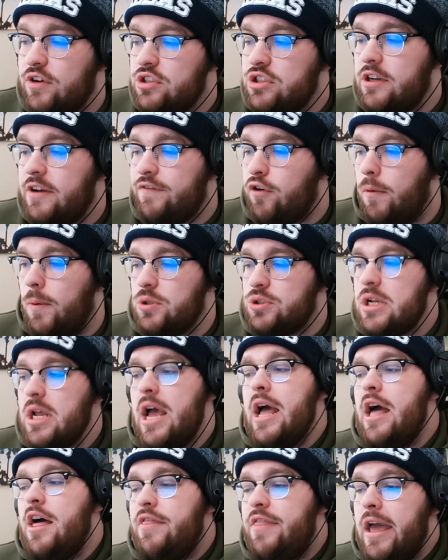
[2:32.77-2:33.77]
First and foremost,
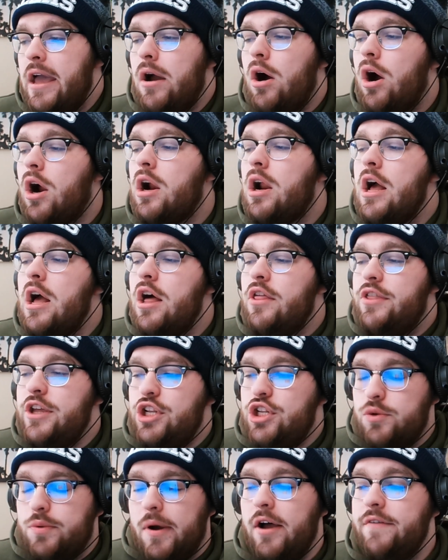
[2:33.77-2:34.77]
they are
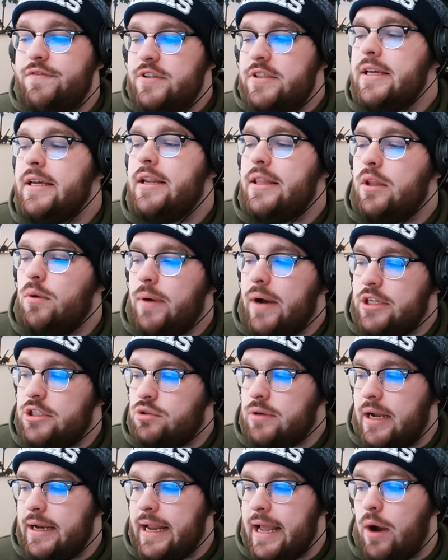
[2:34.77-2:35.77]
the 12th seed in the
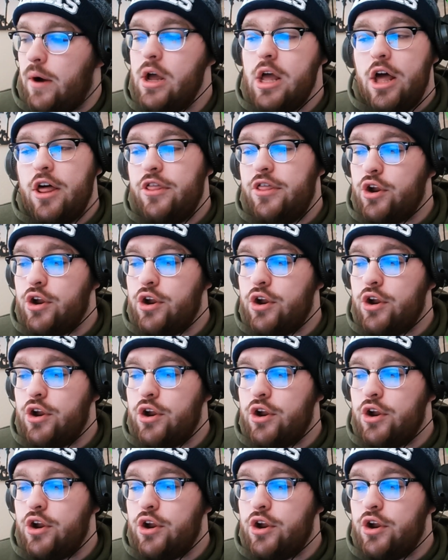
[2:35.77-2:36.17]
West right now.